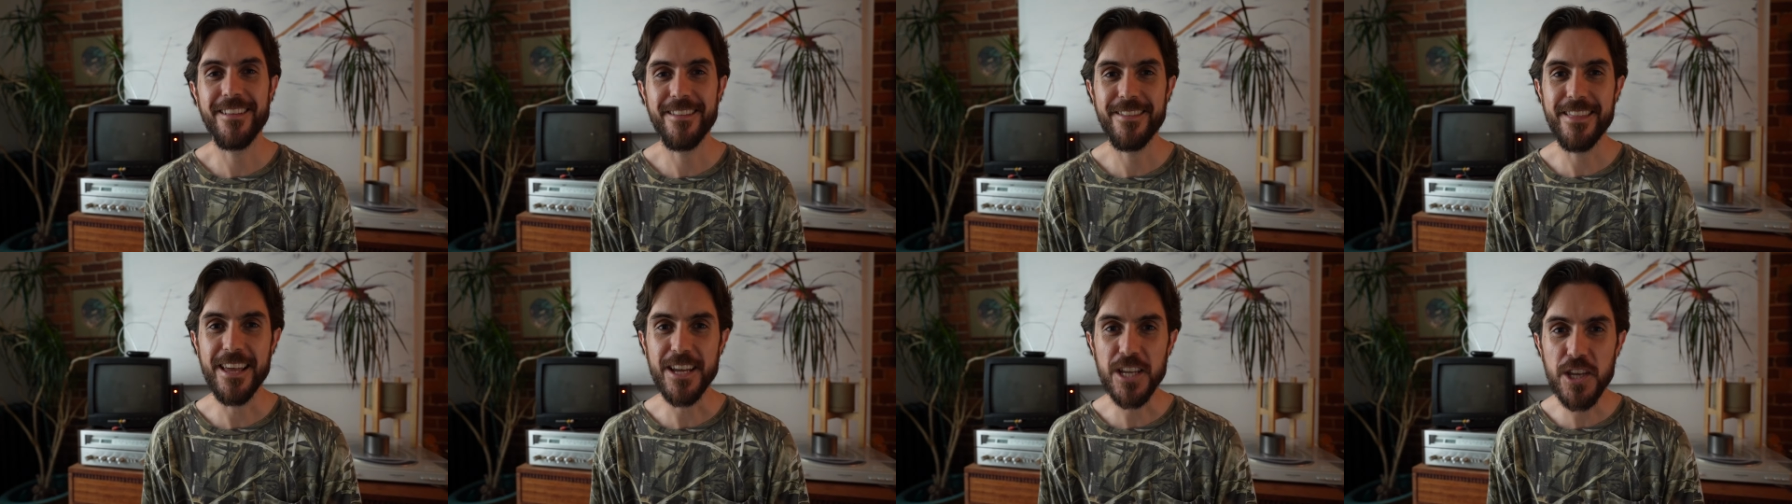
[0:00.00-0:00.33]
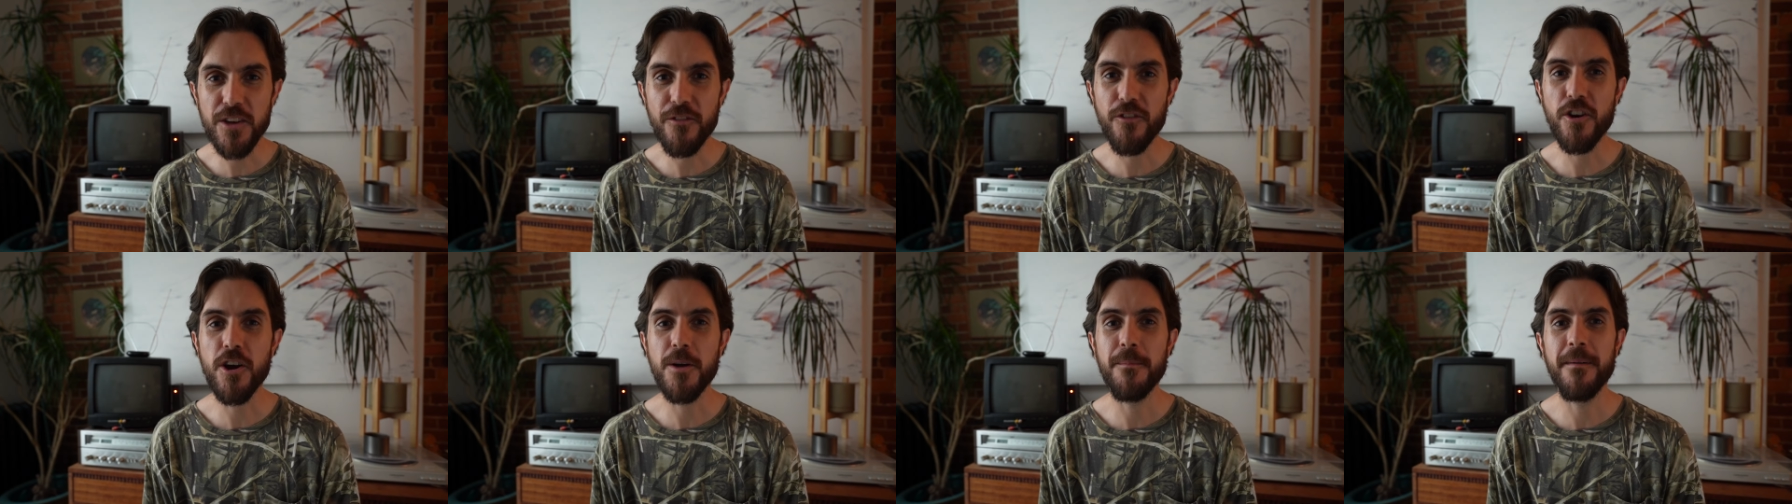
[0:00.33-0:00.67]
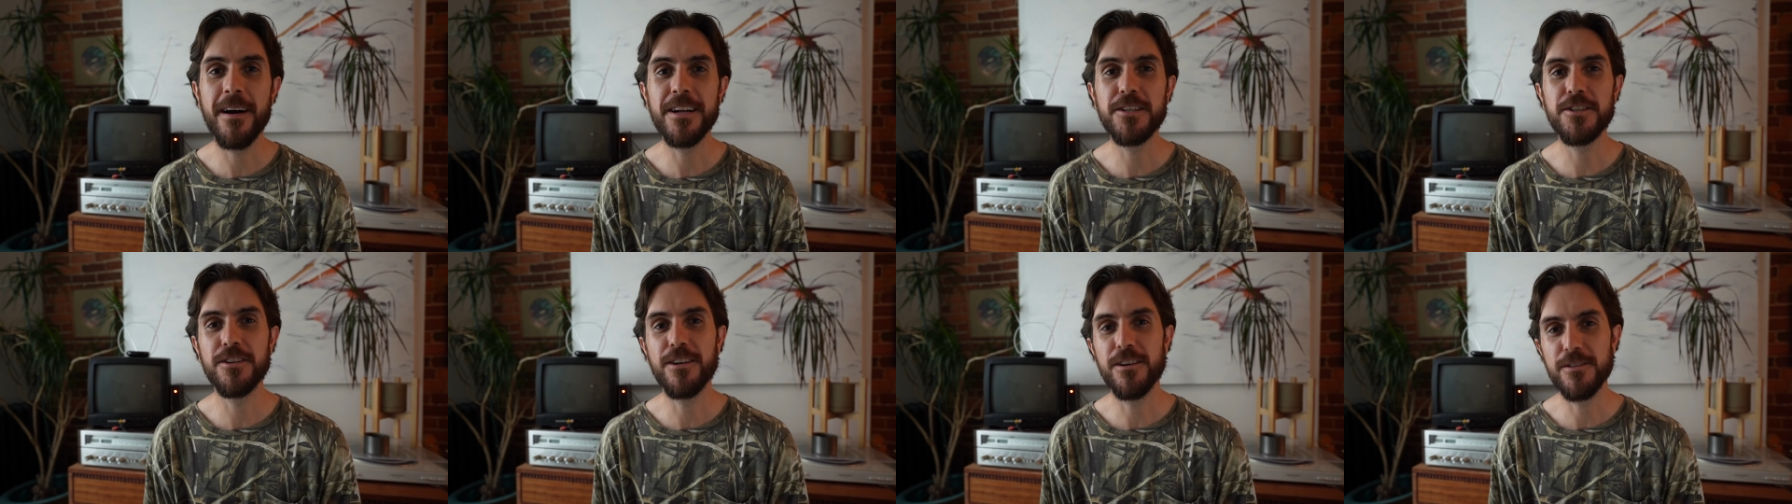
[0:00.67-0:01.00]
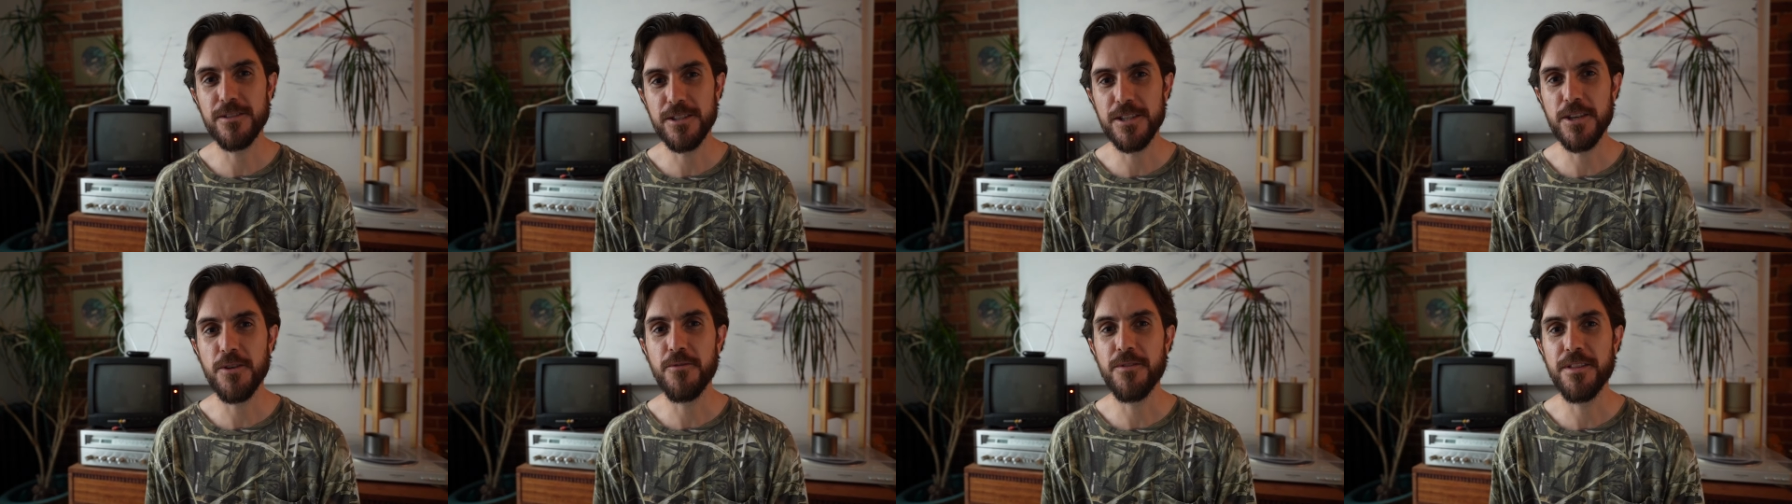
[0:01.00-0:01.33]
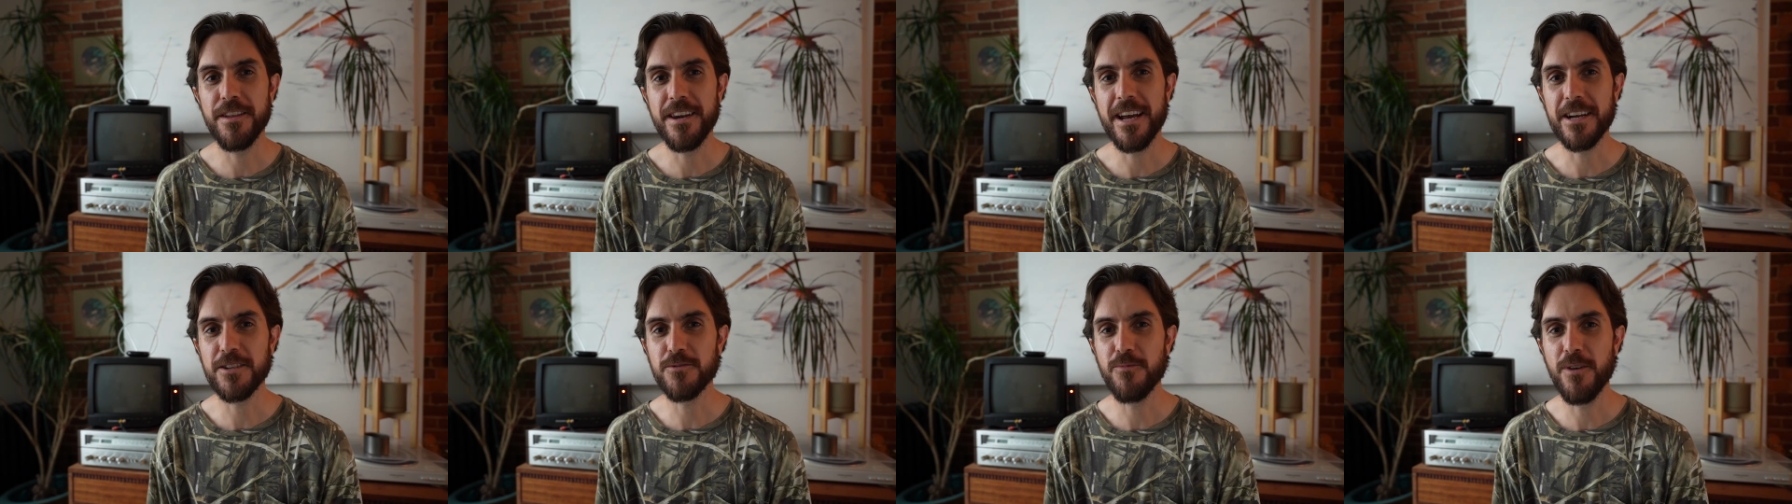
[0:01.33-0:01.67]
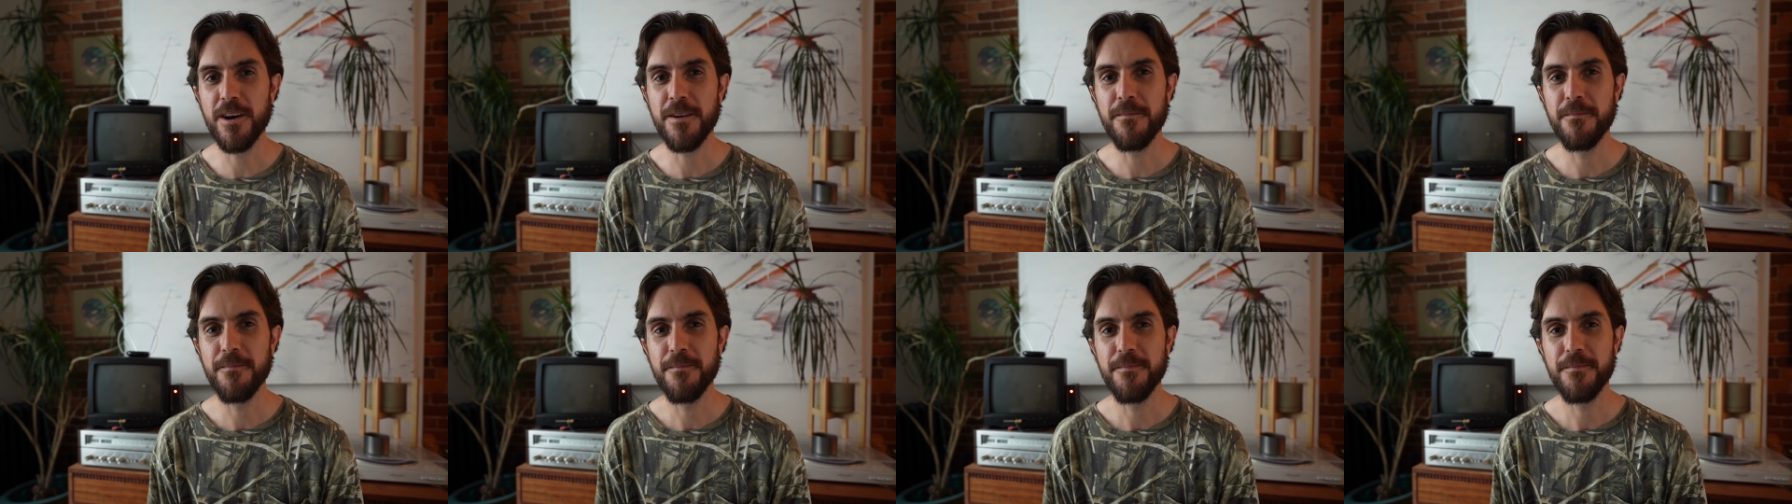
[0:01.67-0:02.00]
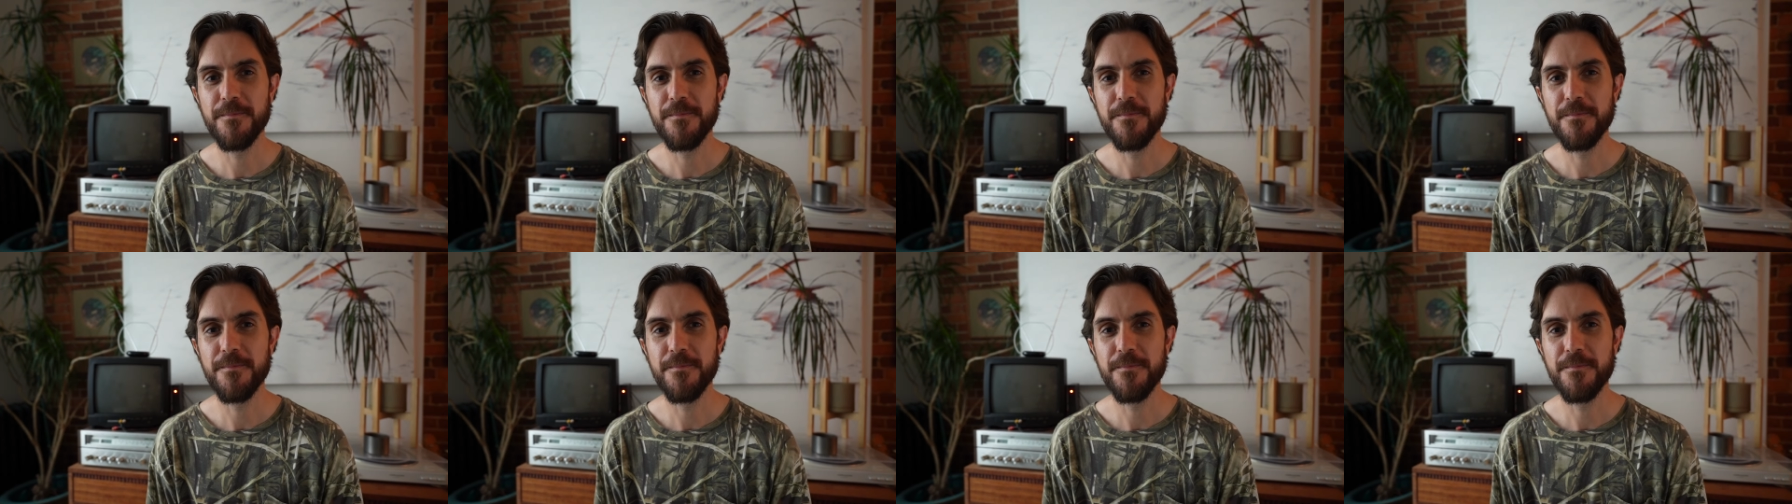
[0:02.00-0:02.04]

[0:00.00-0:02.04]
Thank you very much, and I'll see you in the next one.